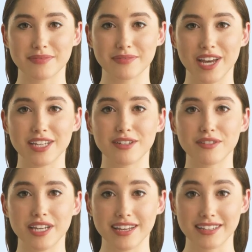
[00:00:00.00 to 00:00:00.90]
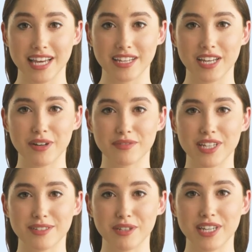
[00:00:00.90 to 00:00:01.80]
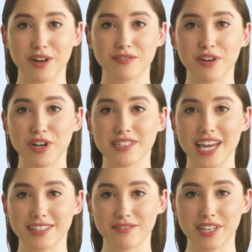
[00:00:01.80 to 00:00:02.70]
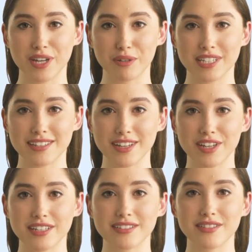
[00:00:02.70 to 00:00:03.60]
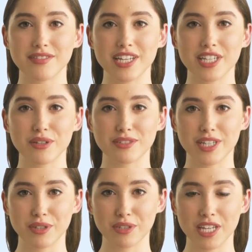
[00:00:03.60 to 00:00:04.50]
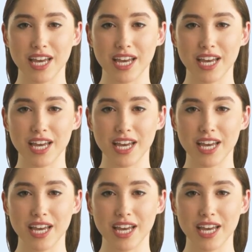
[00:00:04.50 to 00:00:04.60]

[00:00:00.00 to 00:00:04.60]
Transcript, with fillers: Thank you for listening. Please look out for our next video in the series, Video 2,